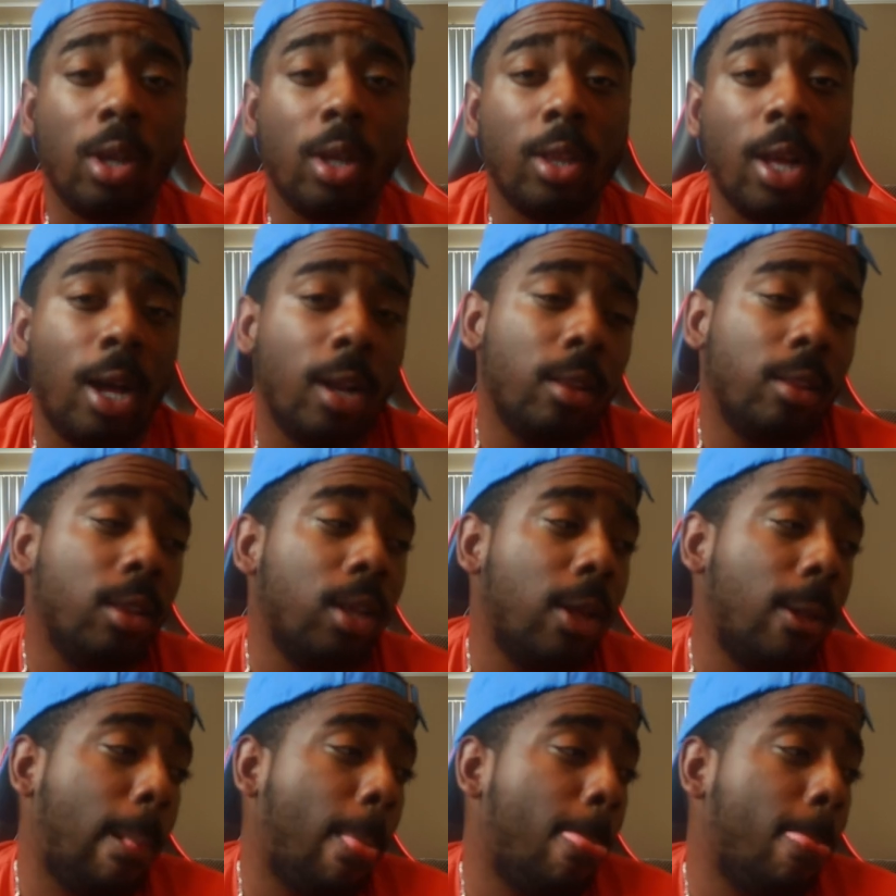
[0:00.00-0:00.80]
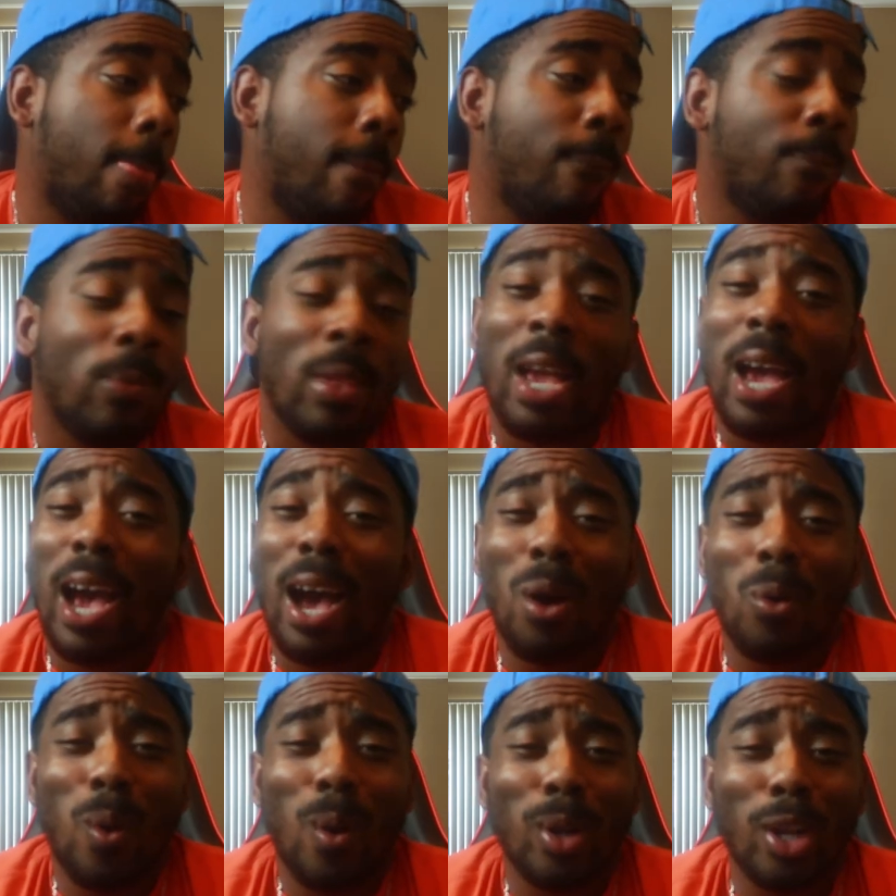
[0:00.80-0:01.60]
Because honestly,
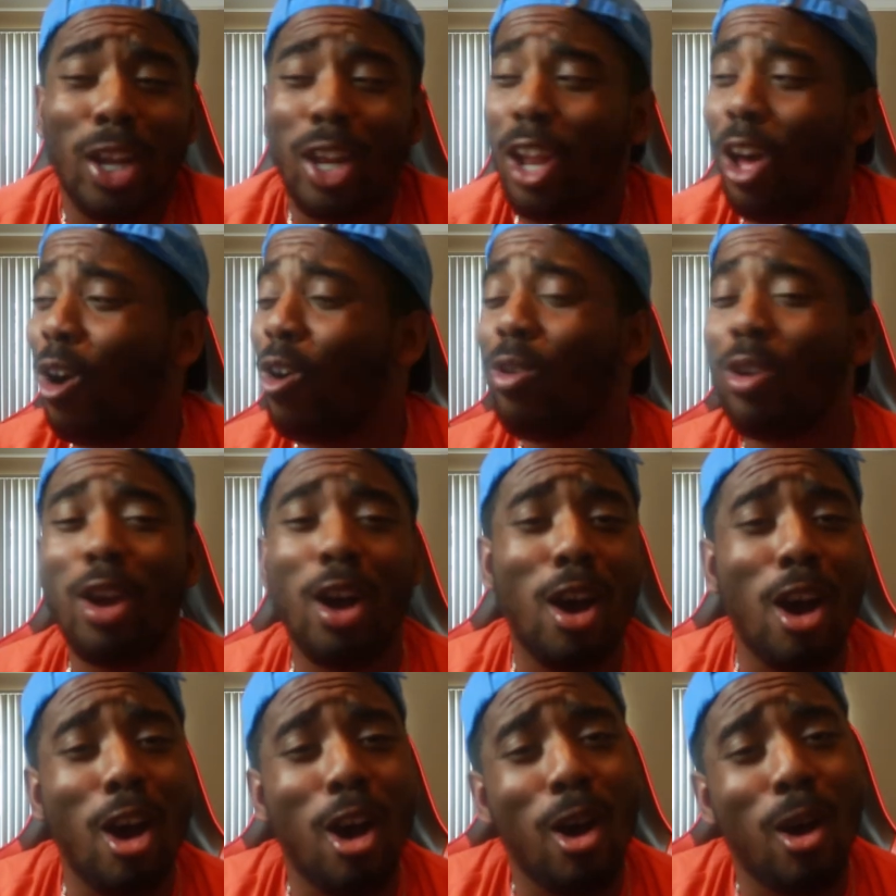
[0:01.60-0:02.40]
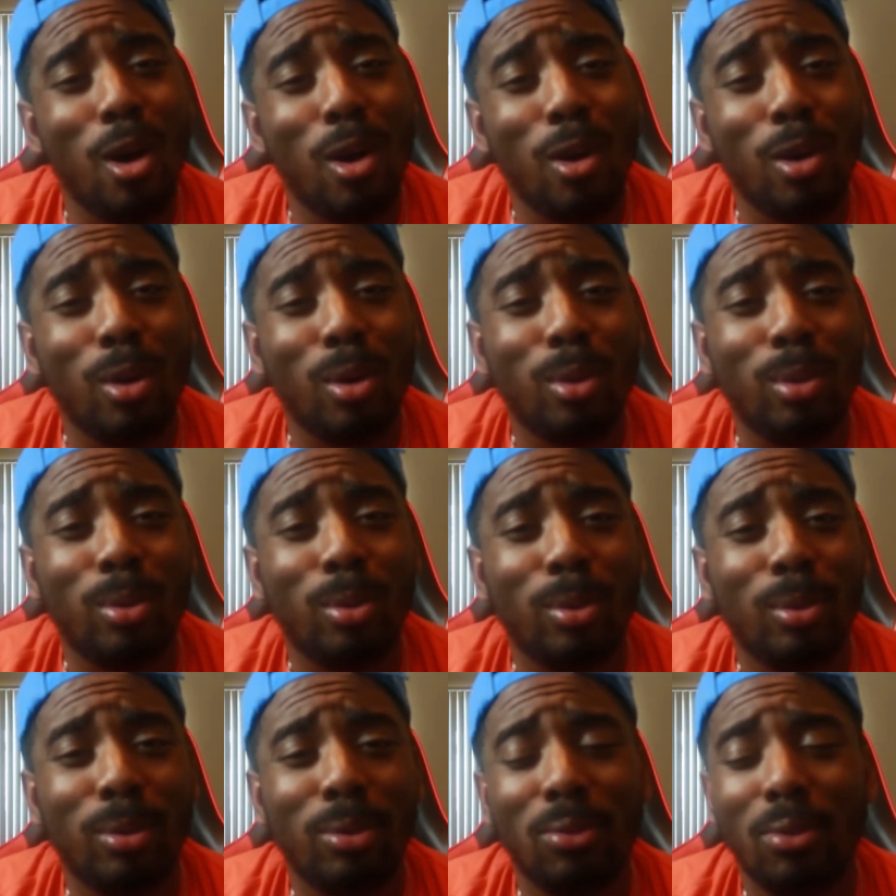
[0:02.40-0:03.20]
I want a
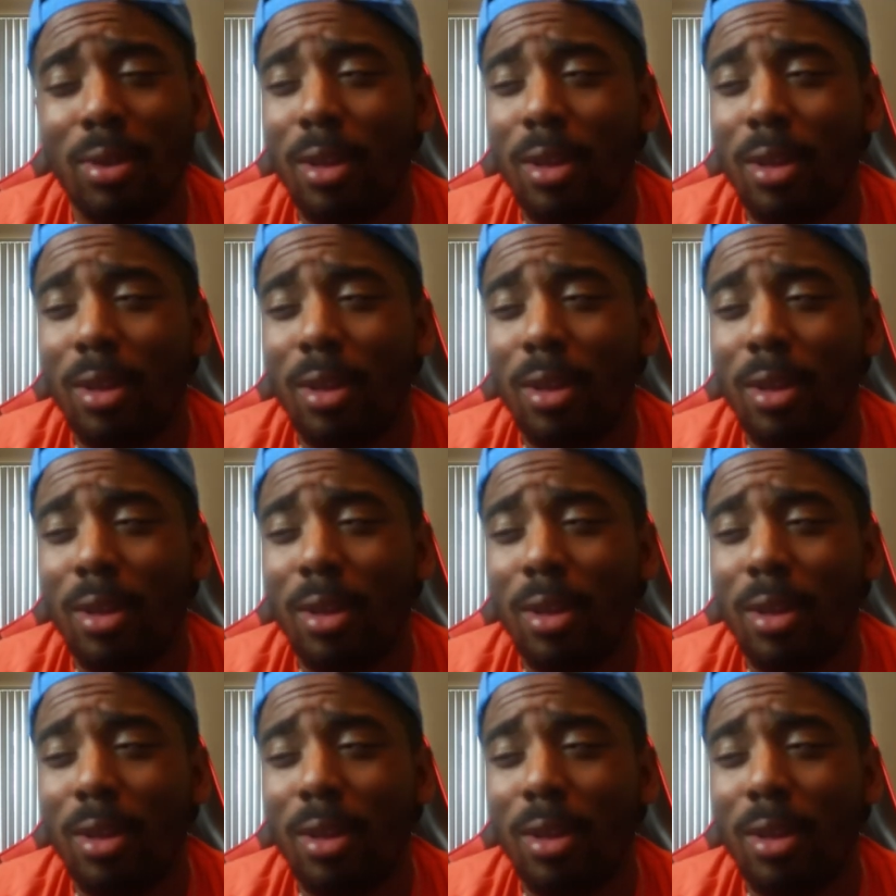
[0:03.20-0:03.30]
logo.